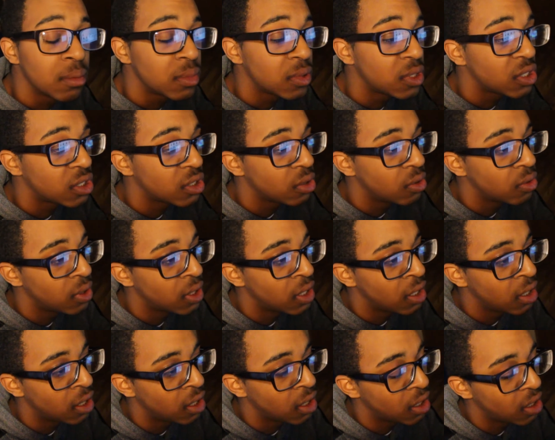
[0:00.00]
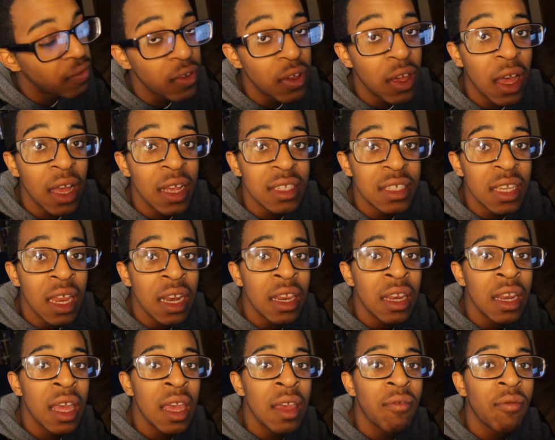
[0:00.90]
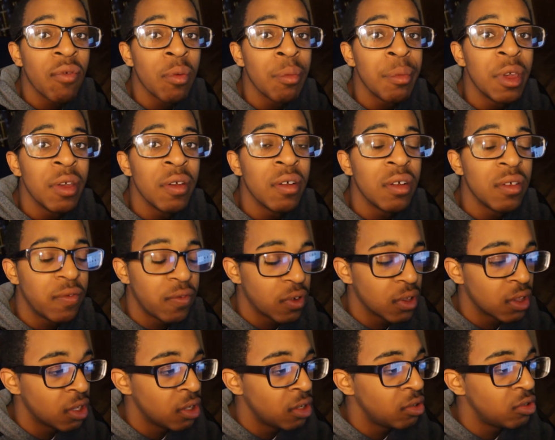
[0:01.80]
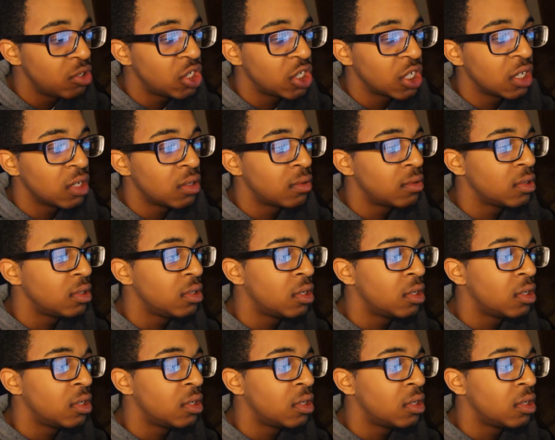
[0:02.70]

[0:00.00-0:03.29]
So if you guys get a name for me for the new channel,